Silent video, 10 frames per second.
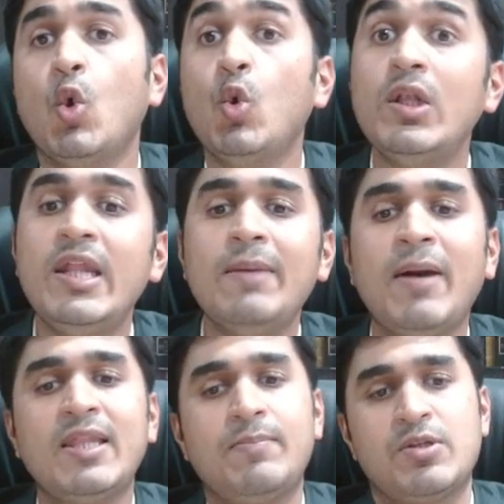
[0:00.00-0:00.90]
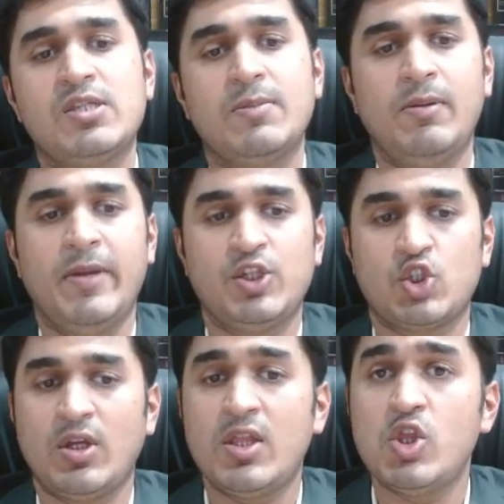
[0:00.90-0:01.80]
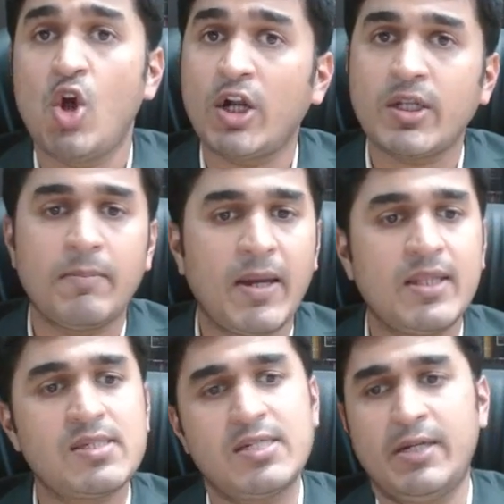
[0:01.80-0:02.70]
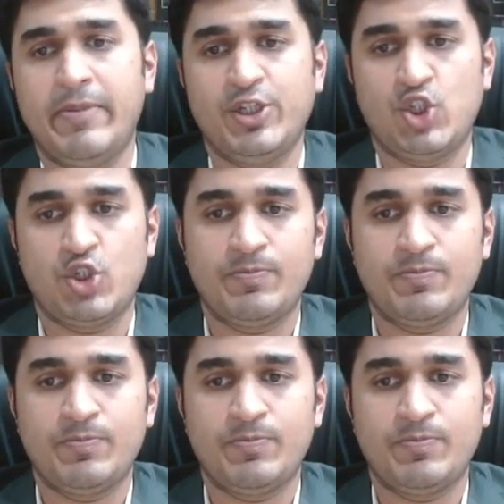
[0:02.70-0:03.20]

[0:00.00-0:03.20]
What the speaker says: only by the principal bench and not by the state bench.